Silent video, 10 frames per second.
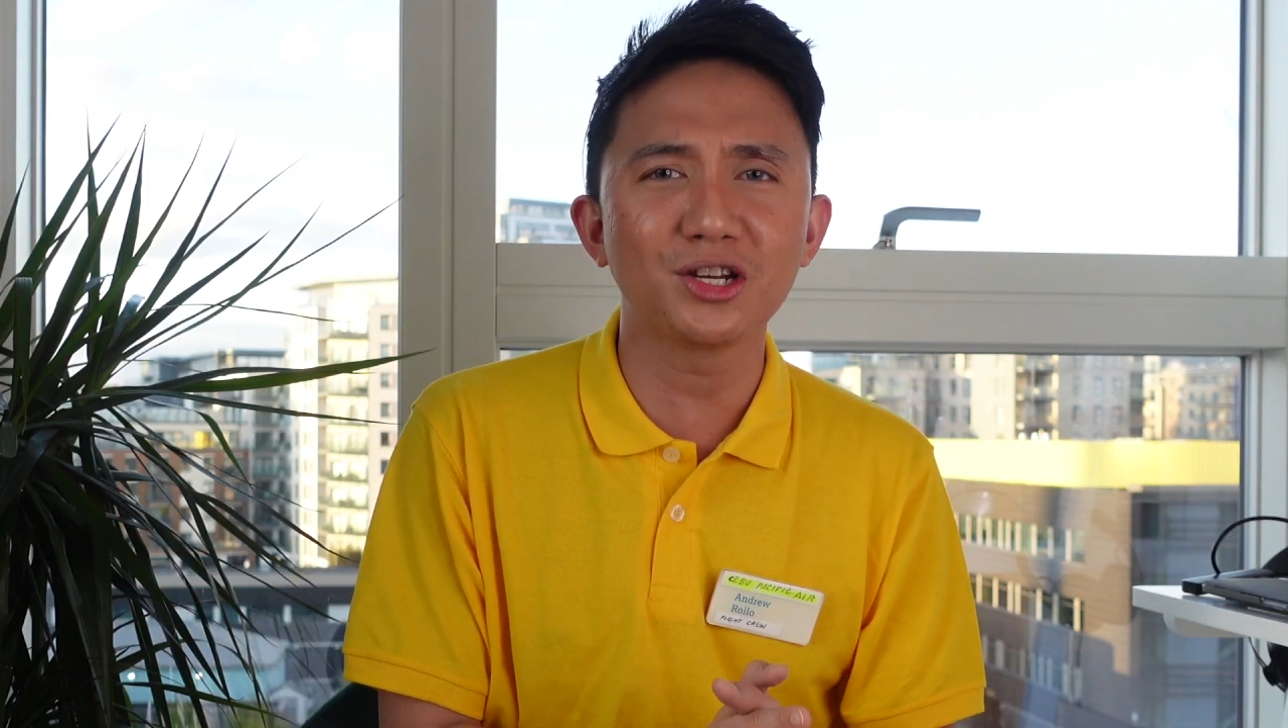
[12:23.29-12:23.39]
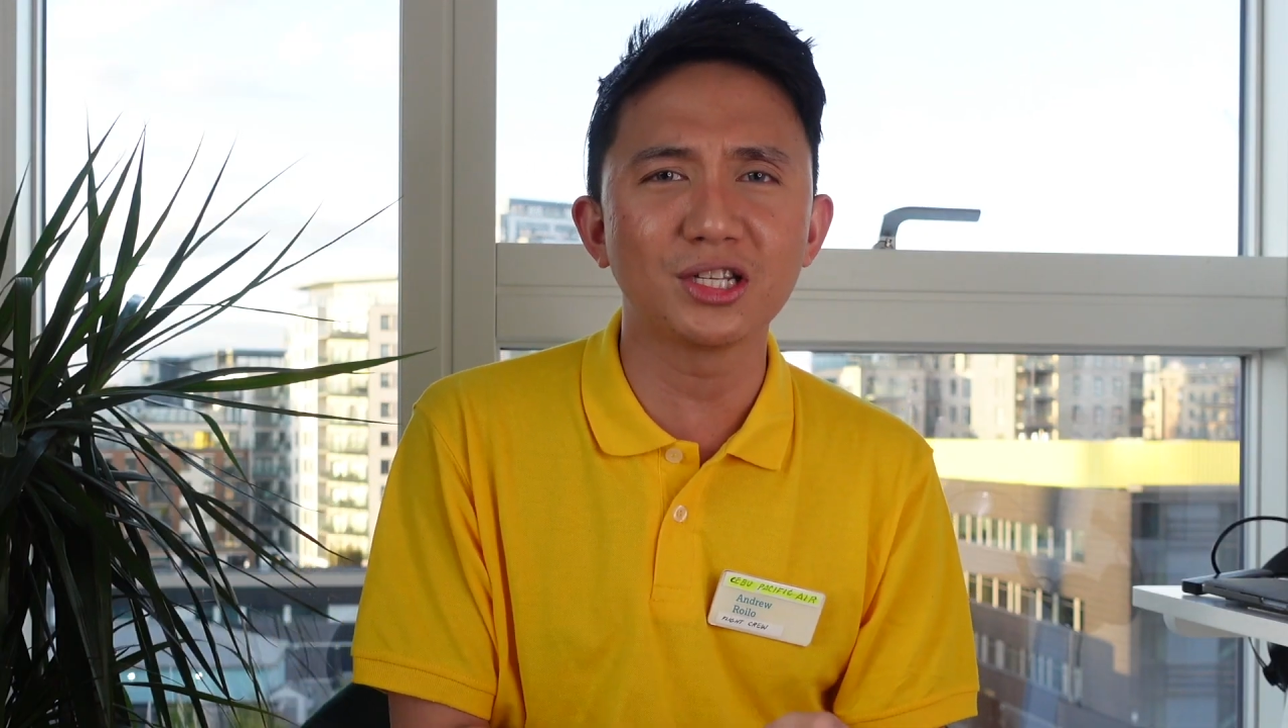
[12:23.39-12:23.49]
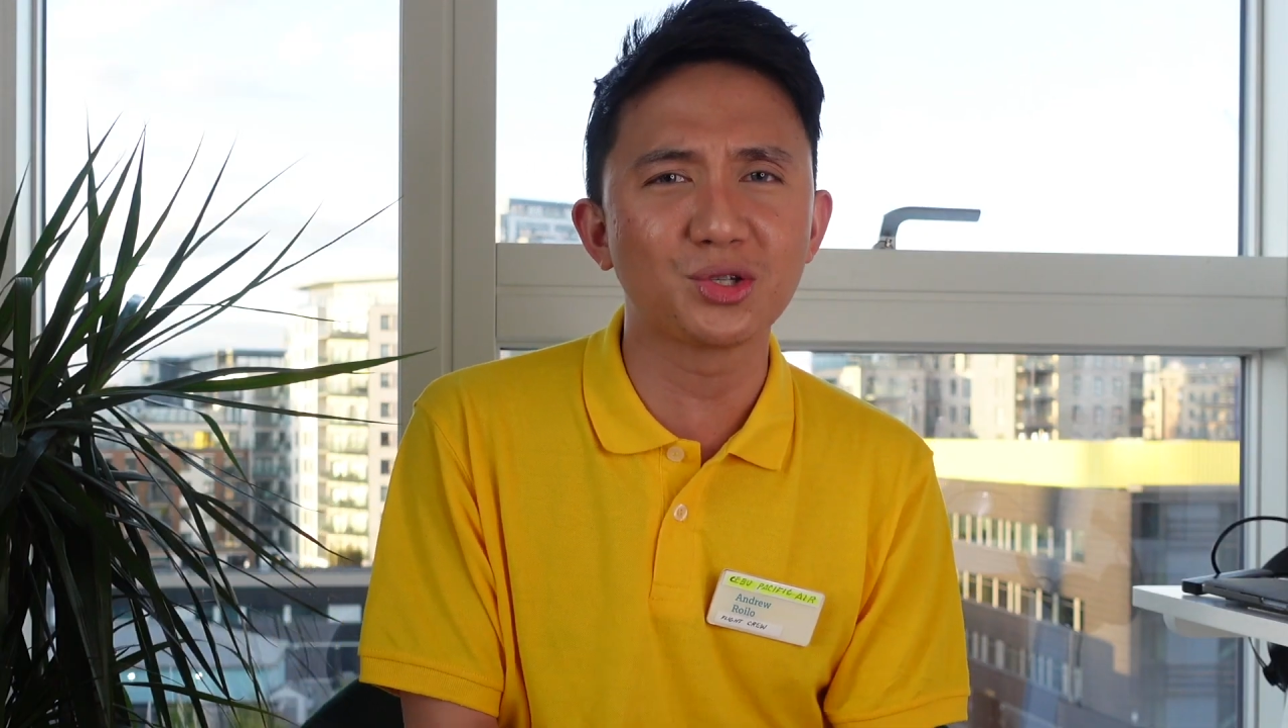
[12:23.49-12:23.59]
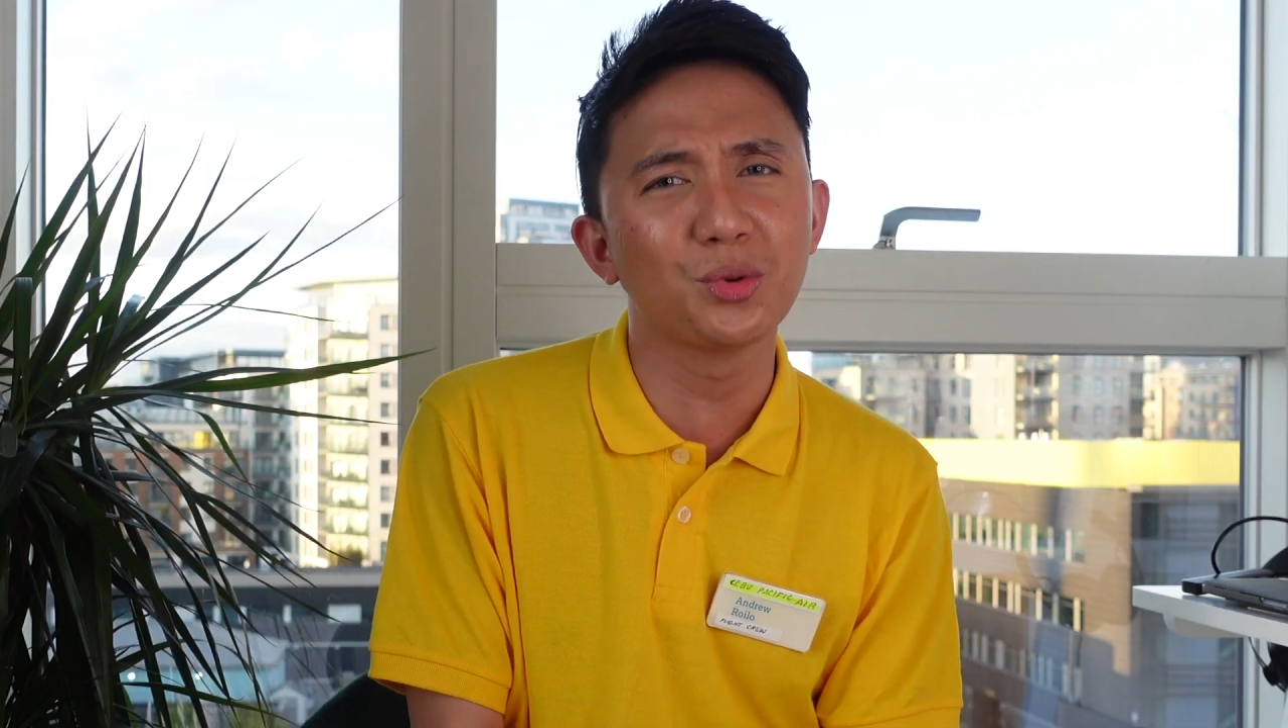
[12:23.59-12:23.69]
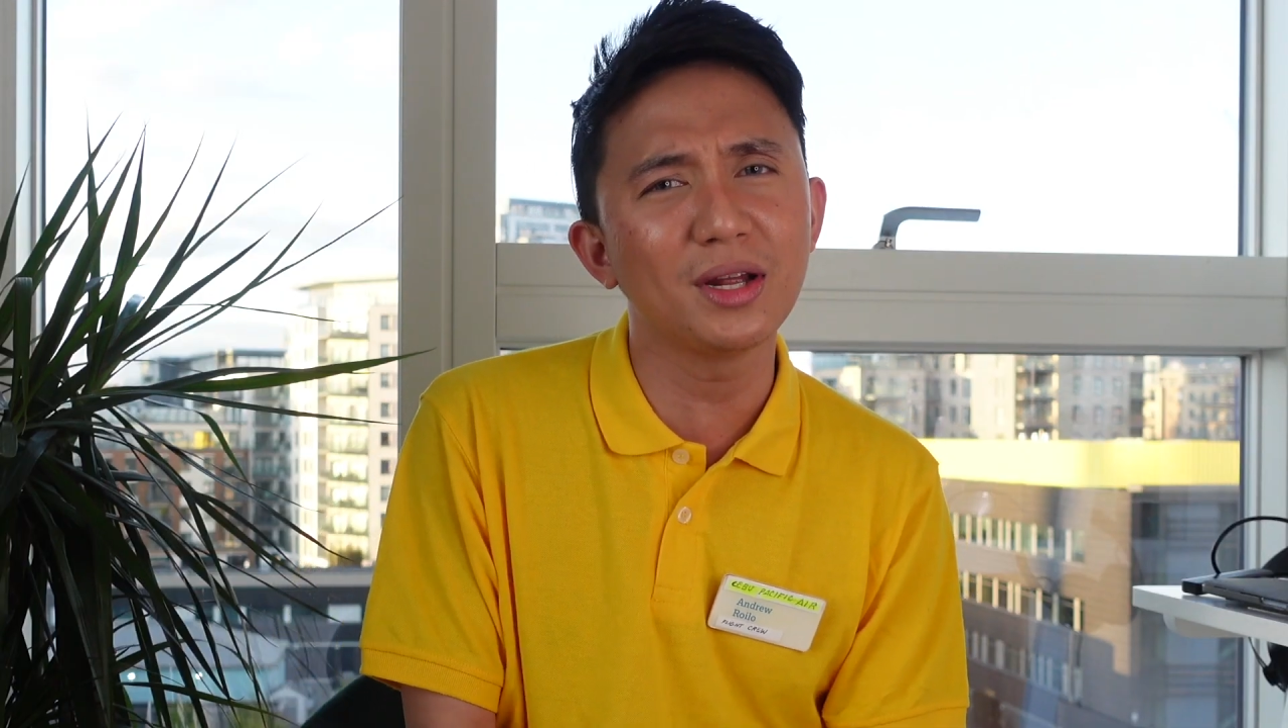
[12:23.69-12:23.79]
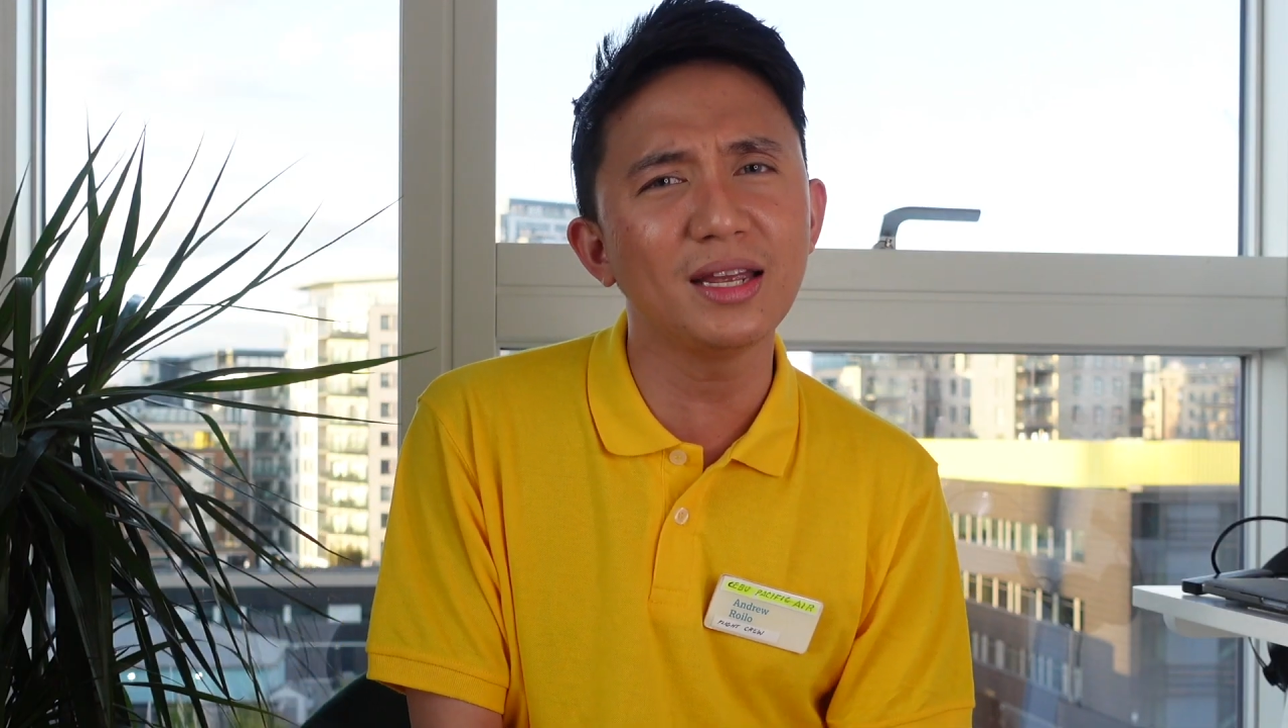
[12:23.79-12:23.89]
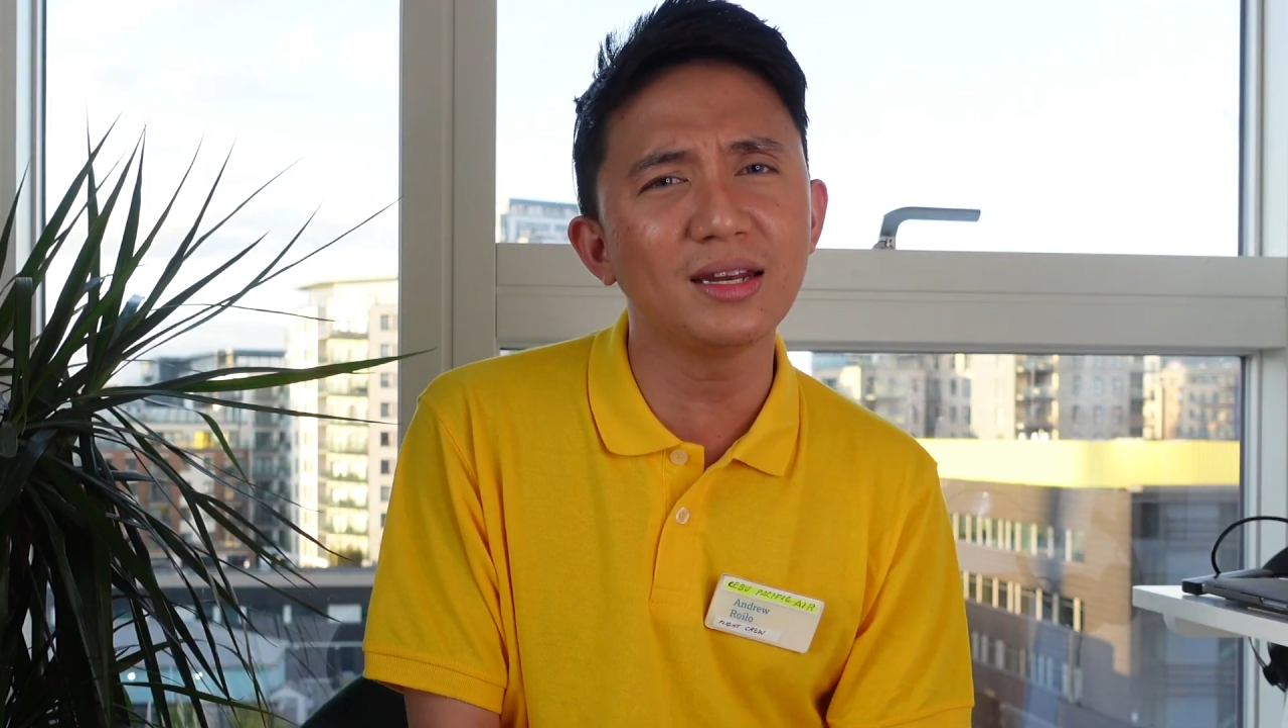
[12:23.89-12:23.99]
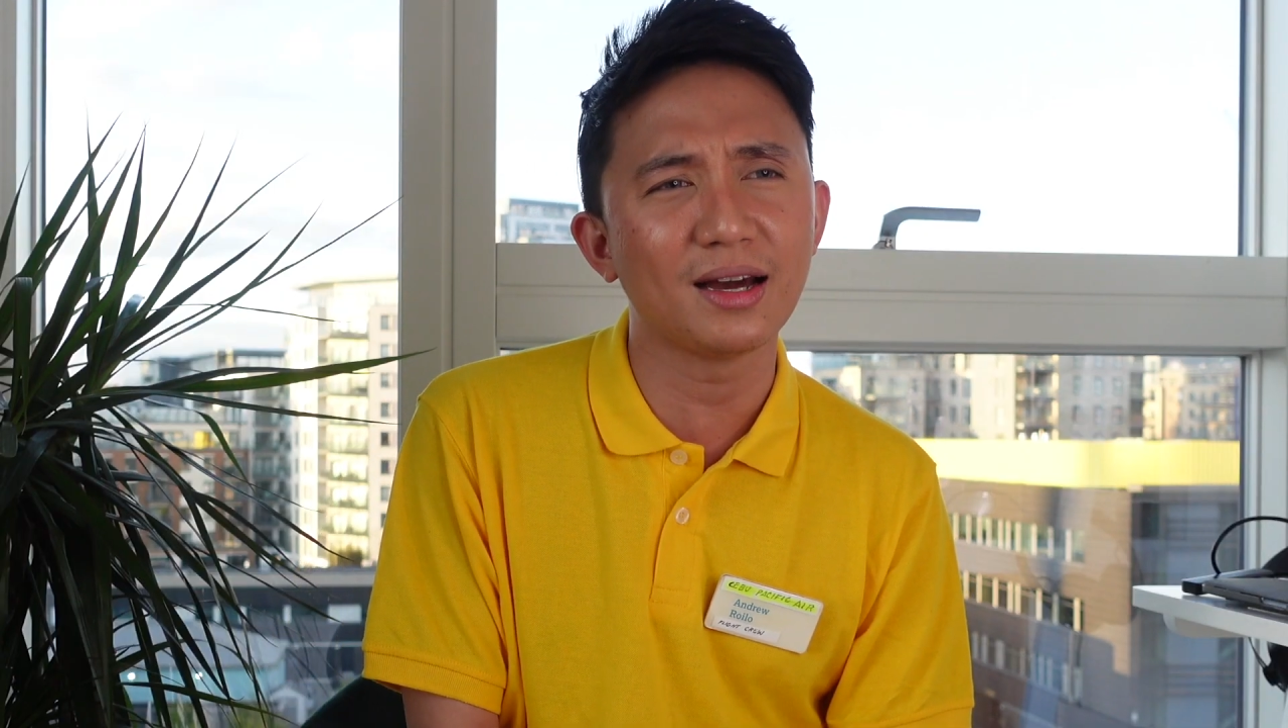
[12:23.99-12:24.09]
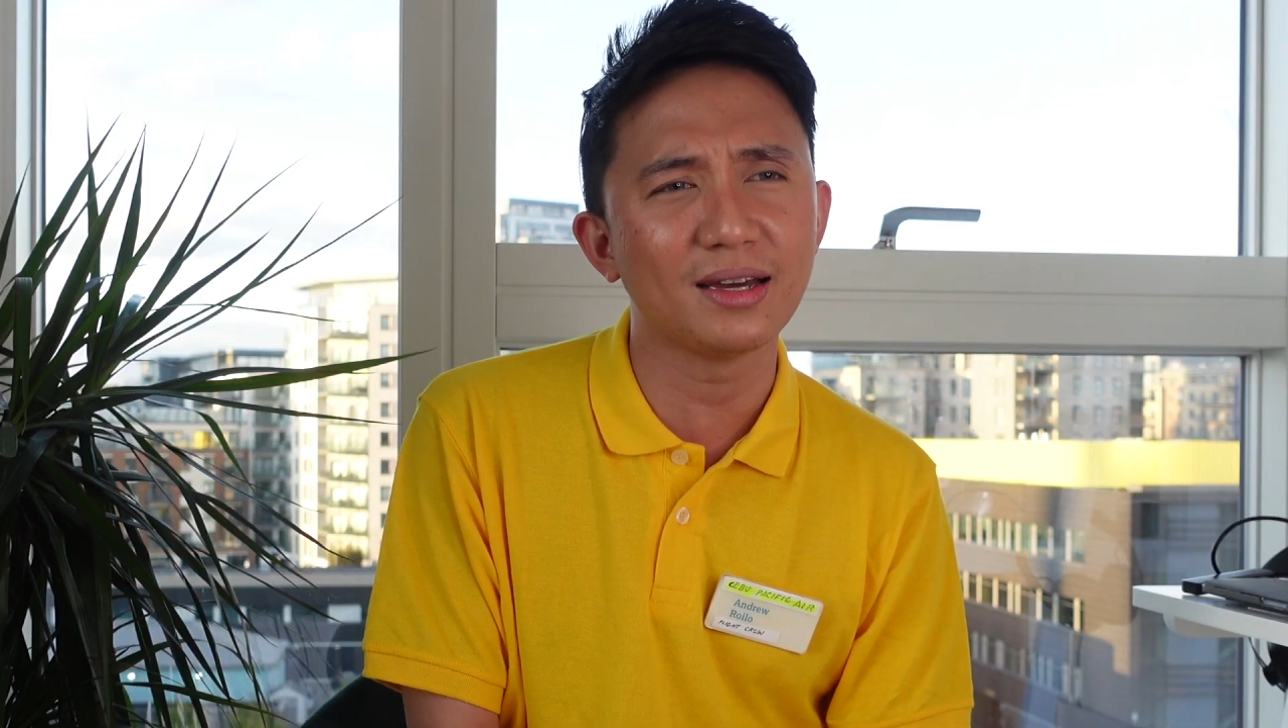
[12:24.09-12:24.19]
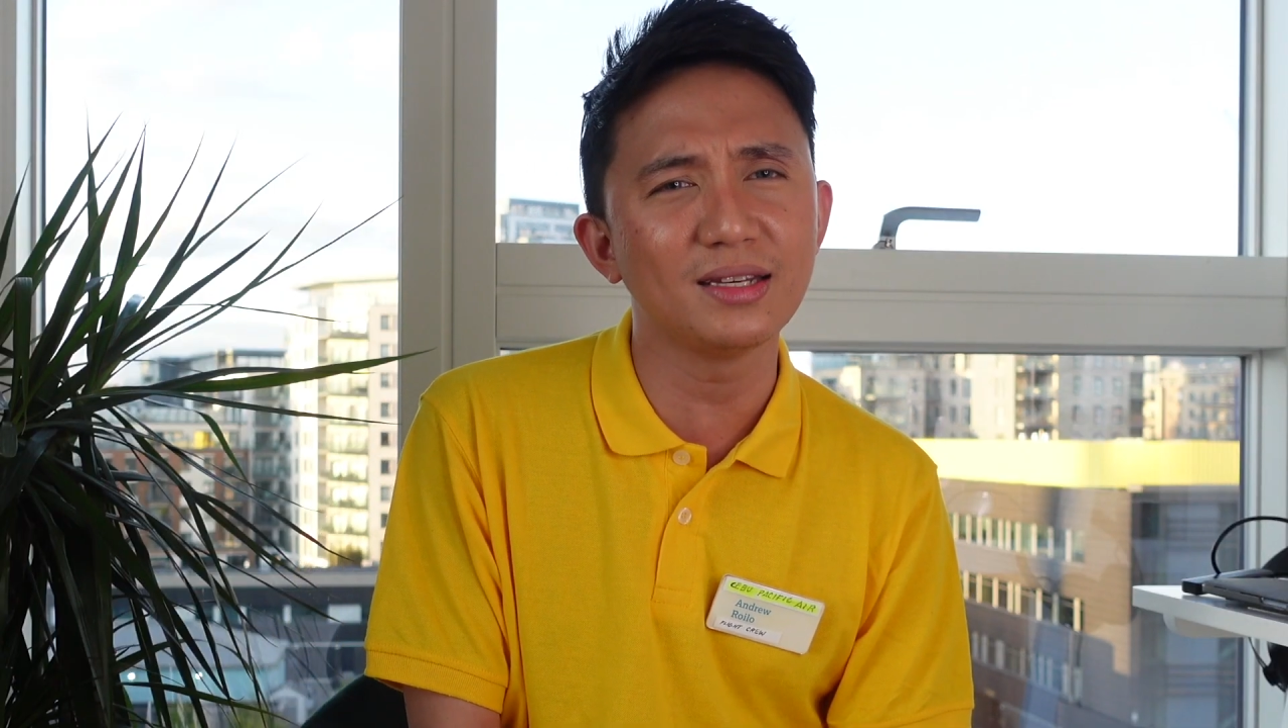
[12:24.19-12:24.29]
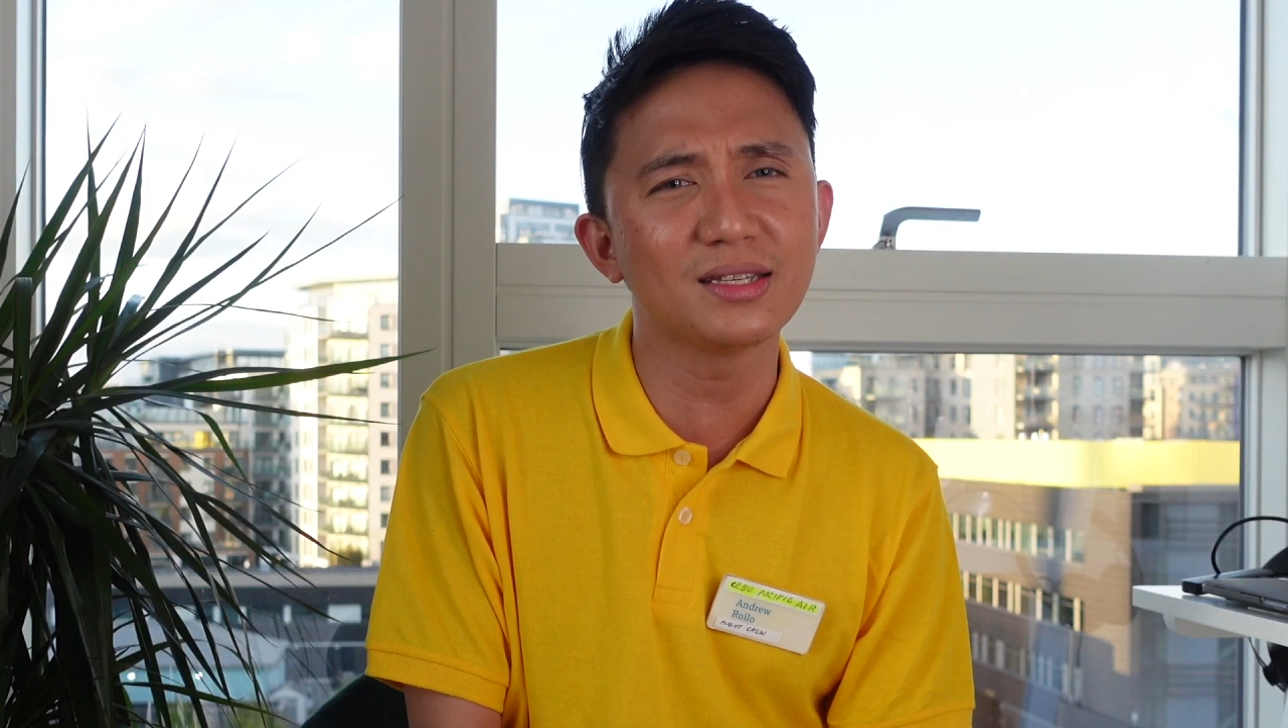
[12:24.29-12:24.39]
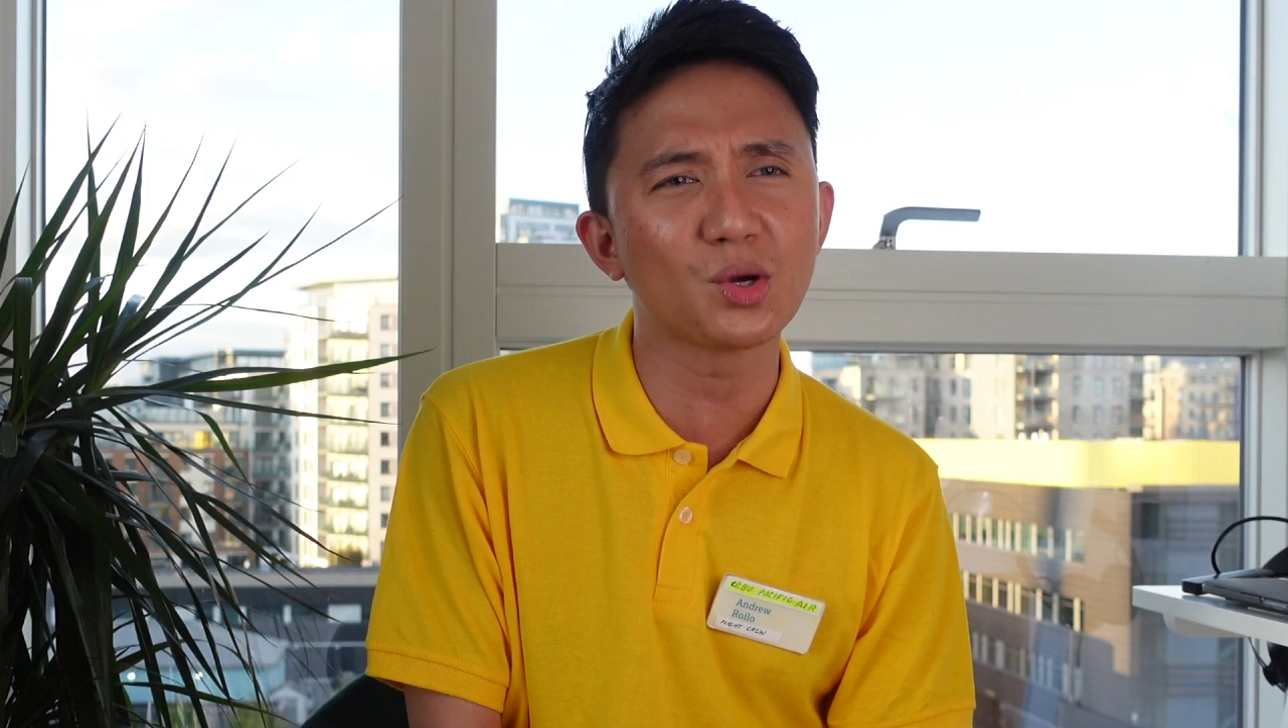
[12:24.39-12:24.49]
it's really nice.